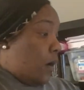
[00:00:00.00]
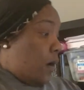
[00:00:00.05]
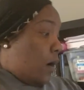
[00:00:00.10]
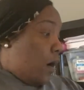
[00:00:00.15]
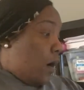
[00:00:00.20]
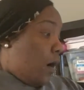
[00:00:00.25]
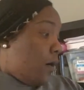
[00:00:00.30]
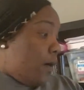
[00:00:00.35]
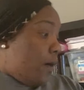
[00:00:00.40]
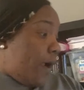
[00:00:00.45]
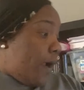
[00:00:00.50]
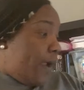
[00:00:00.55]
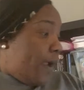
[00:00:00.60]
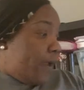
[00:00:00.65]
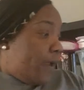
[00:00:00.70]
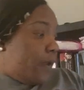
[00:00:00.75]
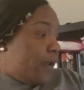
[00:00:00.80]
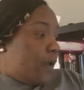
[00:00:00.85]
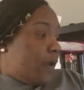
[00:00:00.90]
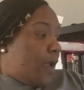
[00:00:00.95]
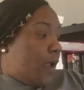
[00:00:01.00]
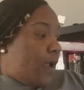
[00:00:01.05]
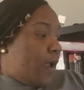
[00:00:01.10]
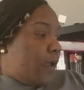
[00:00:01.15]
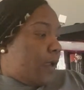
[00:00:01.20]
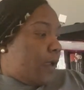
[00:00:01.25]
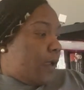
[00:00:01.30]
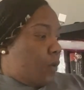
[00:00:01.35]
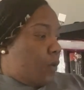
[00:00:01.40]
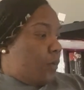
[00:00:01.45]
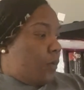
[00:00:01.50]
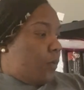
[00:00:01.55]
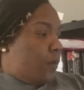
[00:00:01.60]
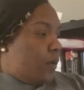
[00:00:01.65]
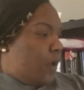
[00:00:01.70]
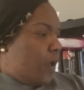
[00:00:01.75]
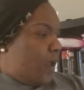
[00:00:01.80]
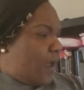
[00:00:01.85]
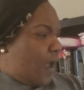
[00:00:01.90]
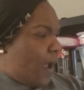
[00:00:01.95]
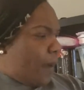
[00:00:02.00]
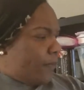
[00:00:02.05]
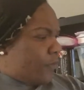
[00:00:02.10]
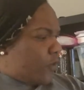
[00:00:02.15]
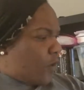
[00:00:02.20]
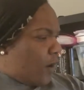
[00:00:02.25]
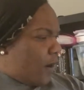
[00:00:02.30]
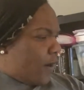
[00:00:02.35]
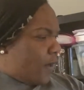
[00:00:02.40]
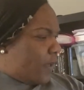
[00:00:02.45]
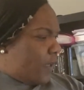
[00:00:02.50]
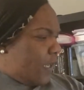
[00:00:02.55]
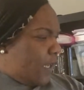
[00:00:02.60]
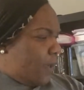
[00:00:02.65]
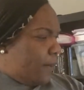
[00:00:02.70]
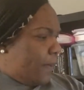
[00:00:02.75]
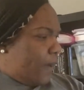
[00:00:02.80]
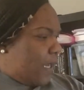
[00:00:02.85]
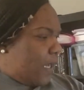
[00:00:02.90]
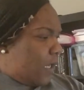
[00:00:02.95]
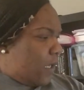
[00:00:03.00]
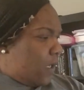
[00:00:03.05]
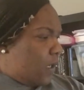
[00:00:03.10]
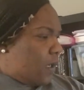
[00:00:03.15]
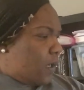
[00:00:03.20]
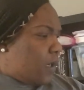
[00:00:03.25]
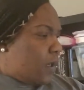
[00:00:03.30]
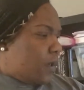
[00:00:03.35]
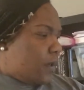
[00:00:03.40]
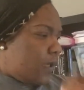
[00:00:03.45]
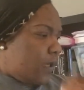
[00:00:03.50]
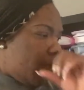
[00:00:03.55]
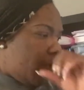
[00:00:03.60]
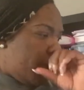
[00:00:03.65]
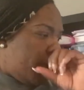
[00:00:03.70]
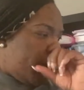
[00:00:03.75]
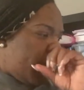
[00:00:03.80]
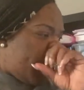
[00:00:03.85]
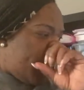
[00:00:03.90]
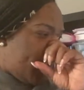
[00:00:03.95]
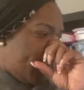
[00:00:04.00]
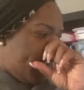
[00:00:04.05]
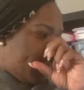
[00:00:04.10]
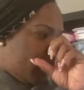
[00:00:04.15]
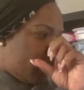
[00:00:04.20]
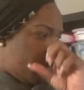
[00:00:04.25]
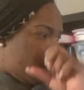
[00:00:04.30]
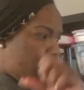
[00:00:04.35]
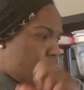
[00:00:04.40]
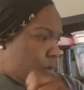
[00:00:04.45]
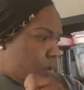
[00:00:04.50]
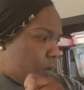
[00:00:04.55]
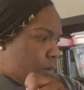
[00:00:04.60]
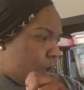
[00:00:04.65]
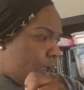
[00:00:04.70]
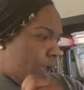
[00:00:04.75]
All right, I'm sorry, Nima Campbell,